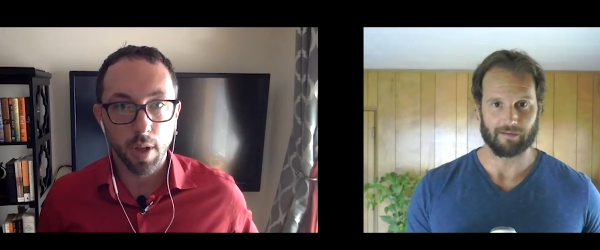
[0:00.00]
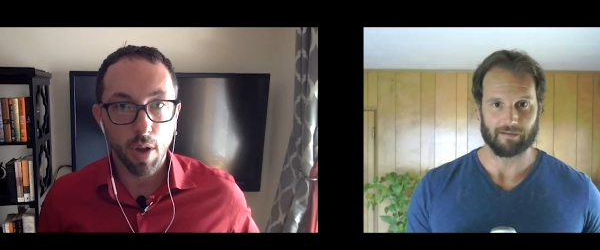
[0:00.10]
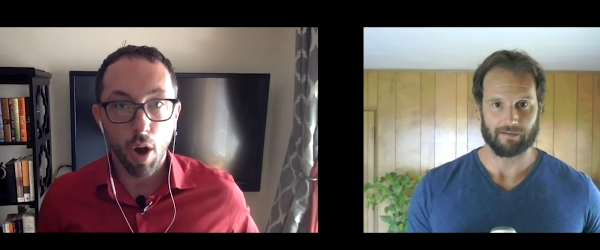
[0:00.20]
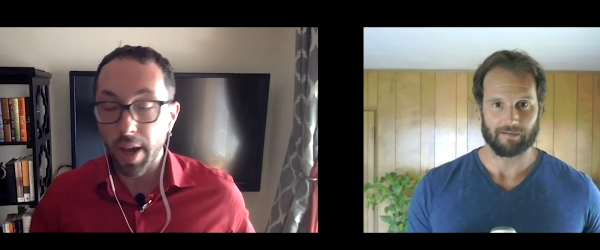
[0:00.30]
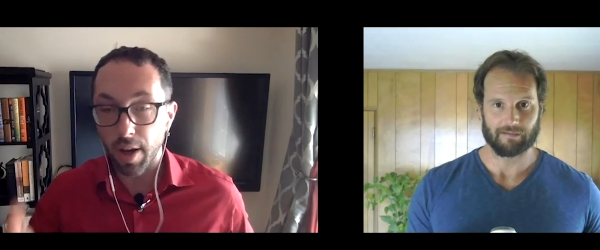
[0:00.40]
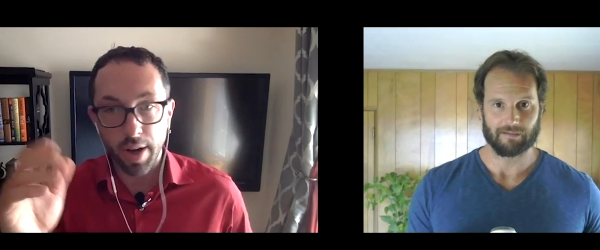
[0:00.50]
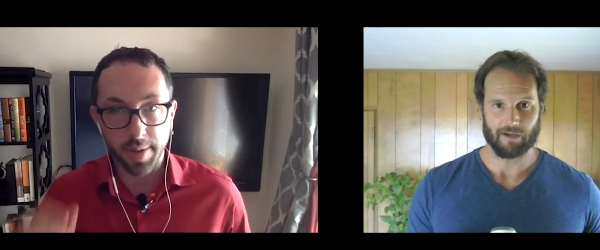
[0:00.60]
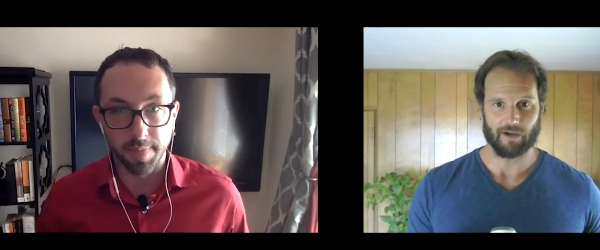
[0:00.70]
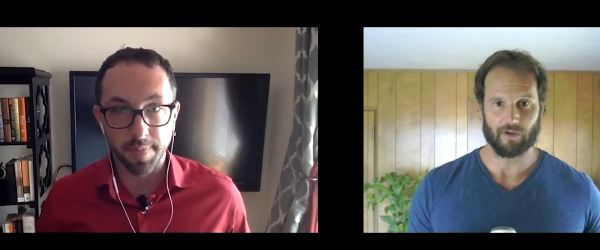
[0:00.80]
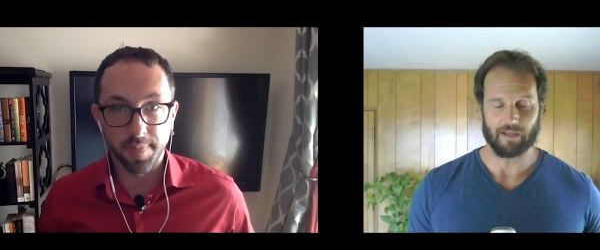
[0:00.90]
Speaker 1: Oh yeah, go ahead.
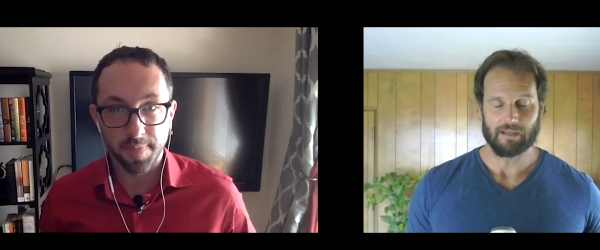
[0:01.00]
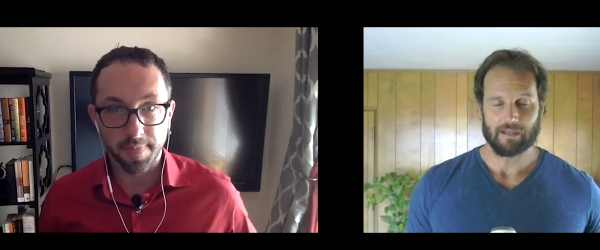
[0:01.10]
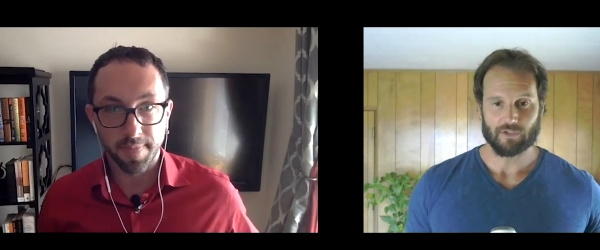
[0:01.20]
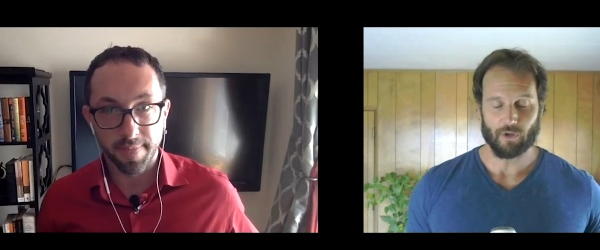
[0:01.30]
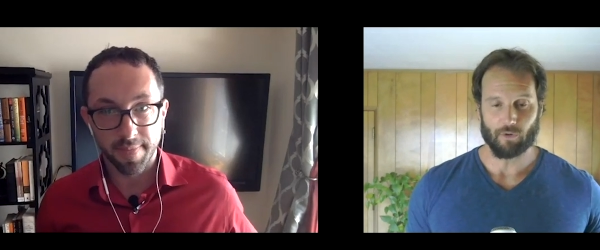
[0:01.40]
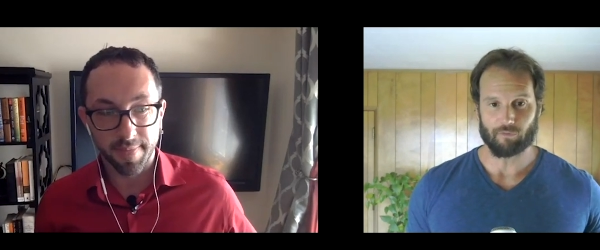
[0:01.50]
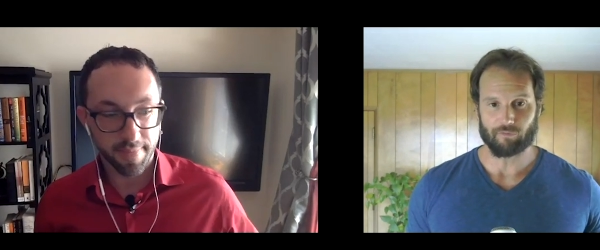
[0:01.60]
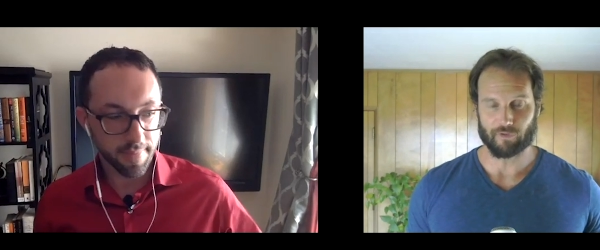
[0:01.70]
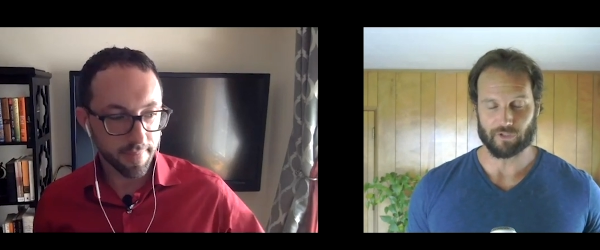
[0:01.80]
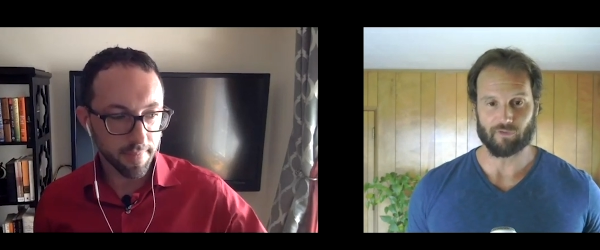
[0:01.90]
Okay. So
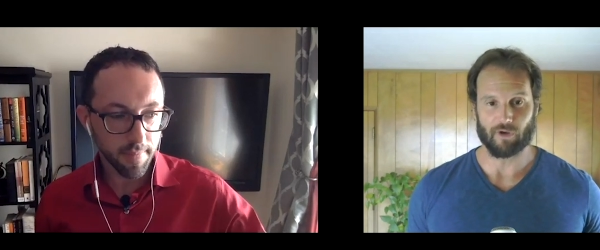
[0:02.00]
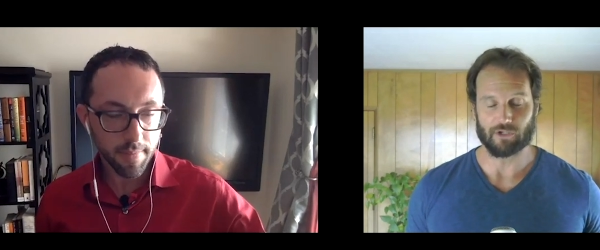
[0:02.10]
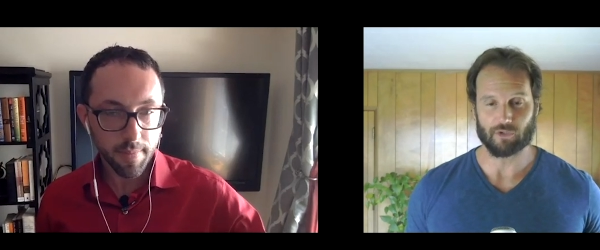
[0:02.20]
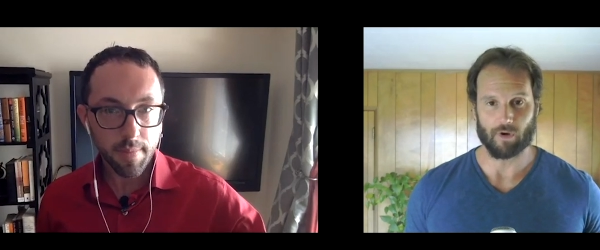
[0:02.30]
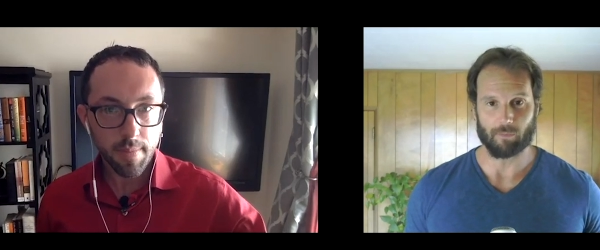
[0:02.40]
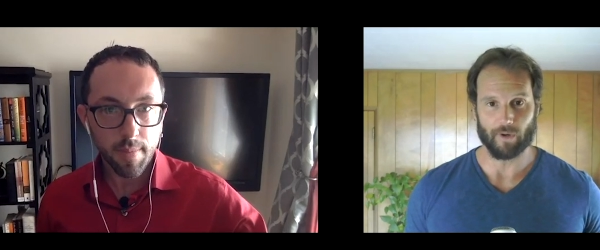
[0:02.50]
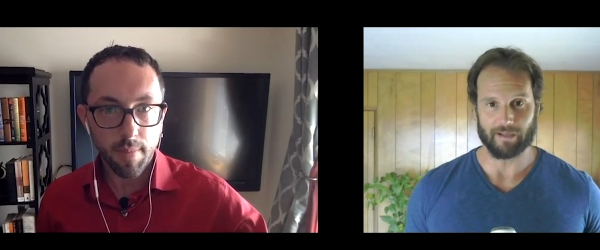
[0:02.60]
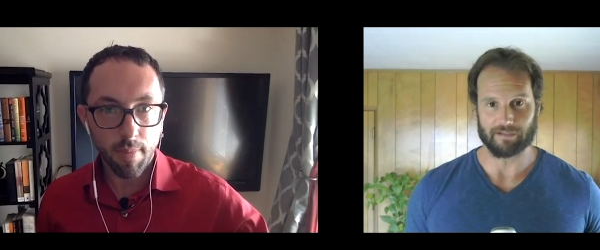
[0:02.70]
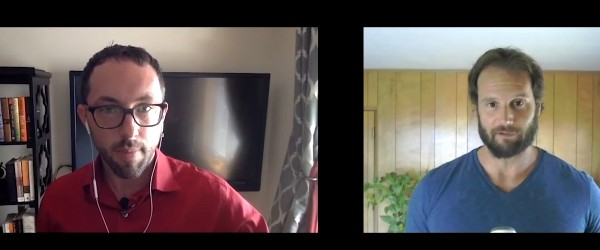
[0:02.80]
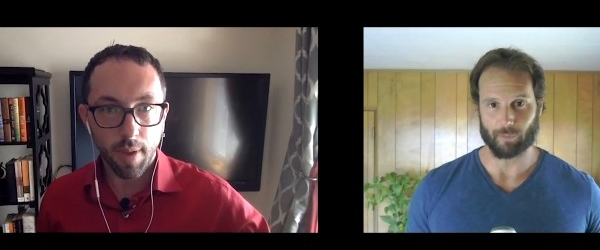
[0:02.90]
first of all, I just want to
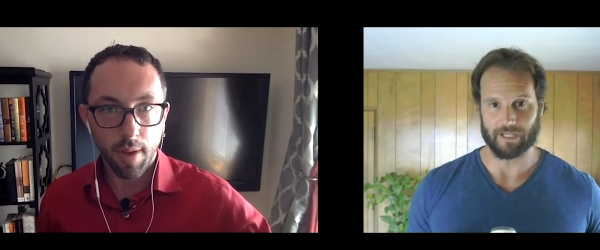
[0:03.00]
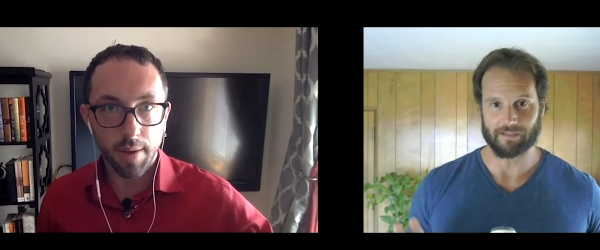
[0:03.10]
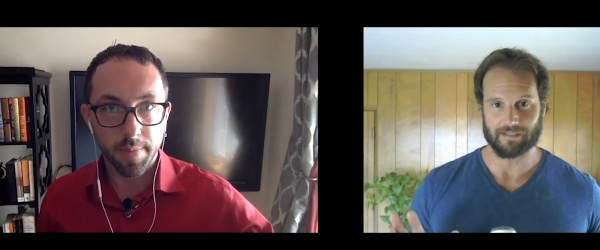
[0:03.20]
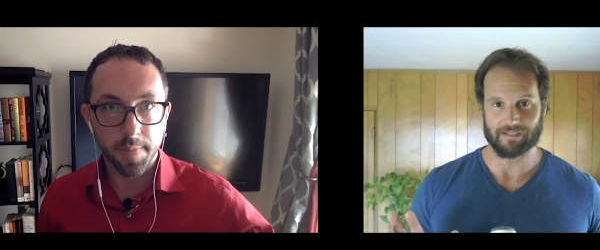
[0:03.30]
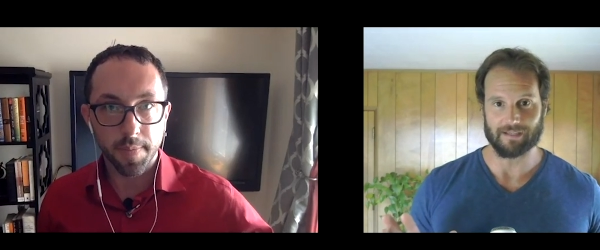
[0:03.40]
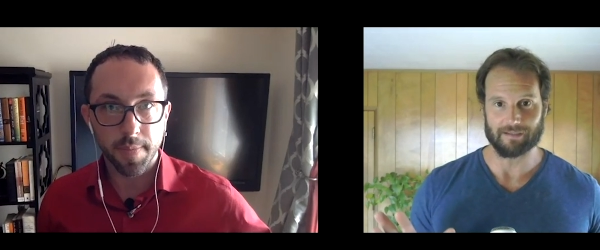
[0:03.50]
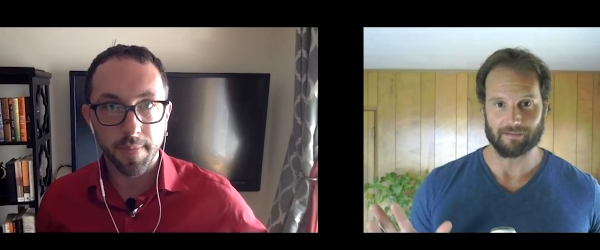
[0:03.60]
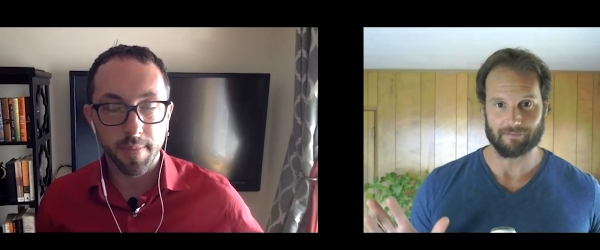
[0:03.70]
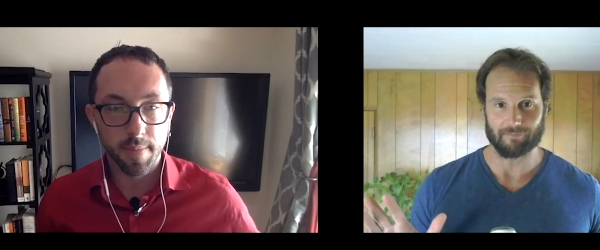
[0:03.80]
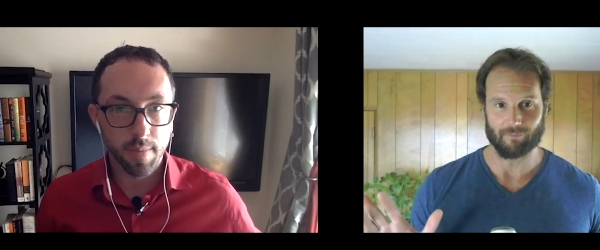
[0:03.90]
point out to everybody listening